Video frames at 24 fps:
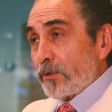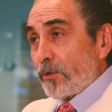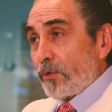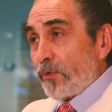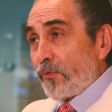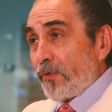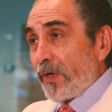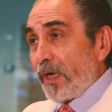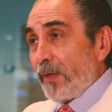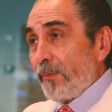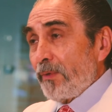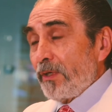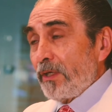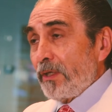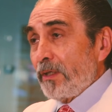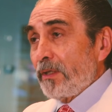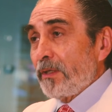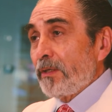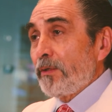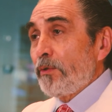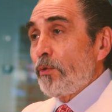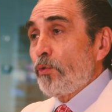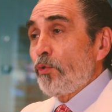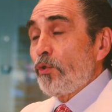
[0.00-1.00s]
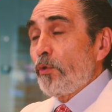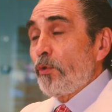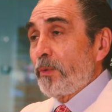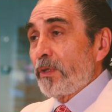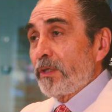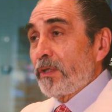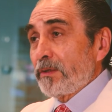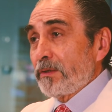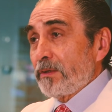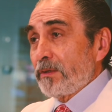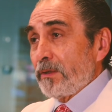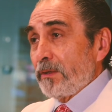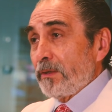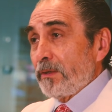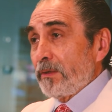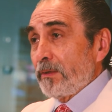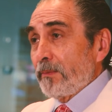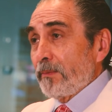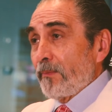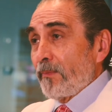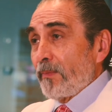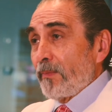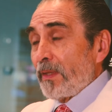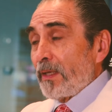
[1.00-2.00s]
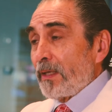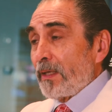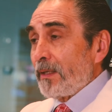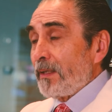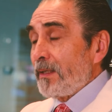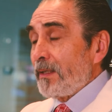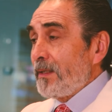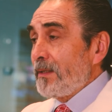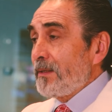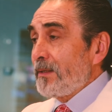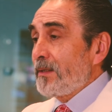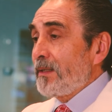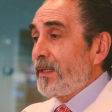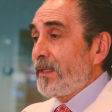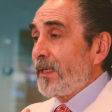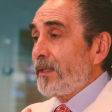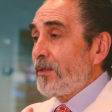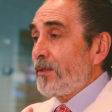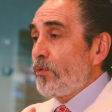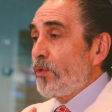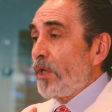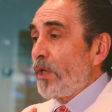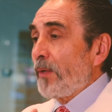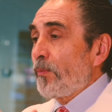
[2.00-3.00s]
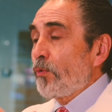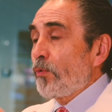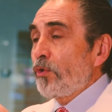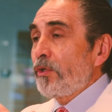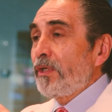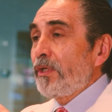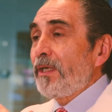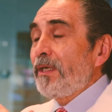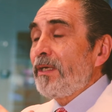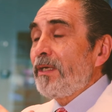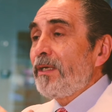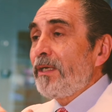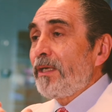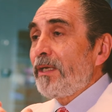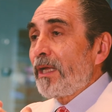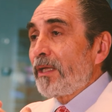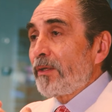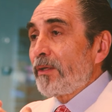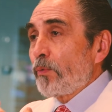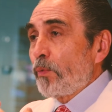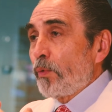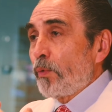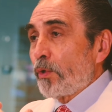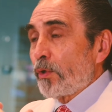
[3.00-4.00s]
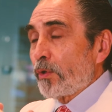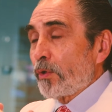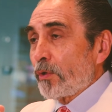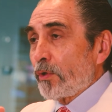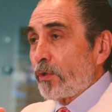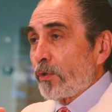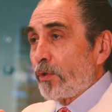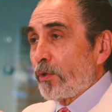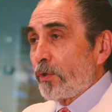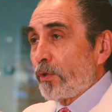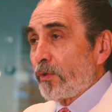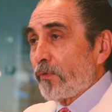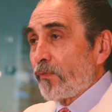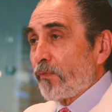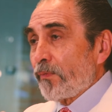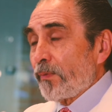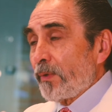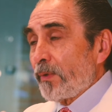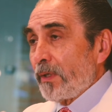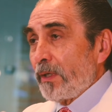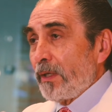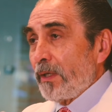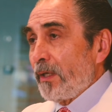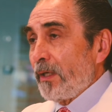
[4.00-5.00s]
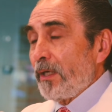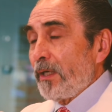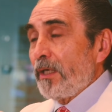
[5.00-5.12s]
of having a university is that you have all the network of uh,